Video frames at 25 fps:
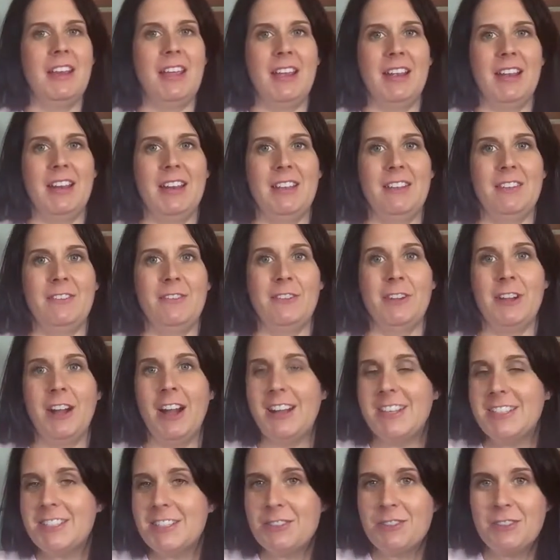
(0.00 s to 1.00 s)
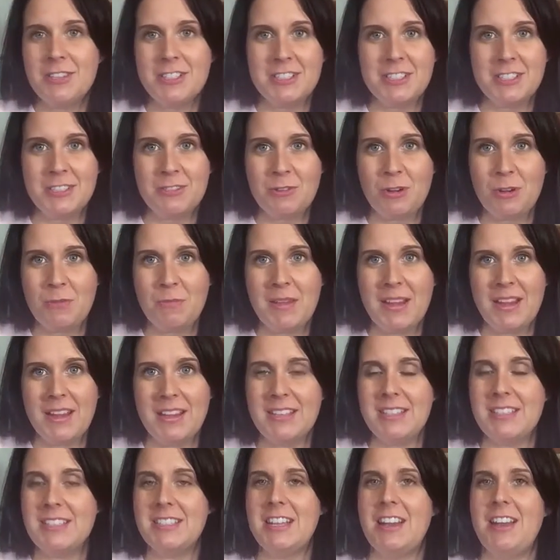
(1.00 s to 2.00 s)
negative consequences won't
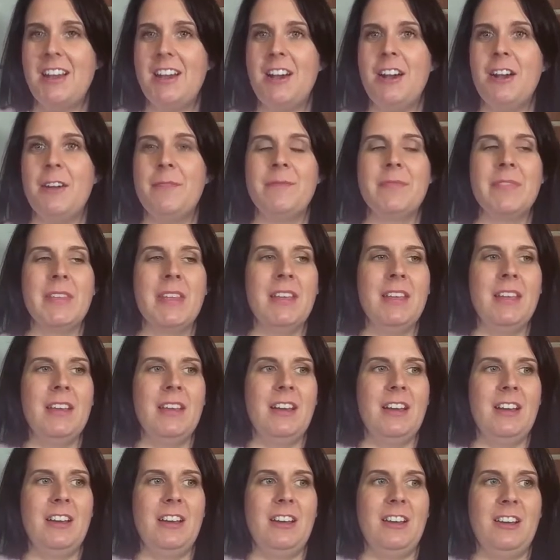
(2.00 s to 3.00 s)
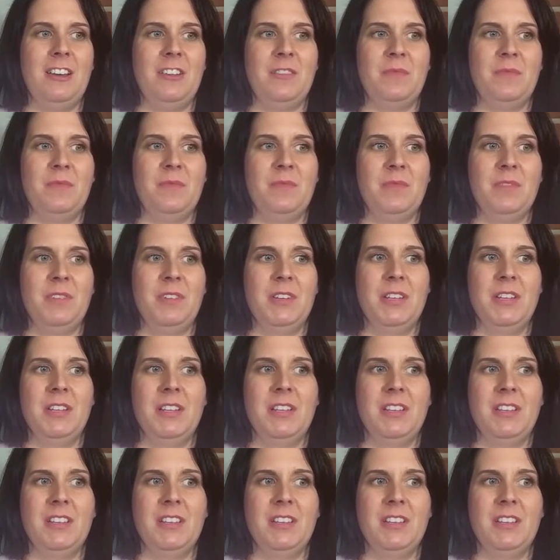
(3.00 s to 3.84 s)
make it stop, um,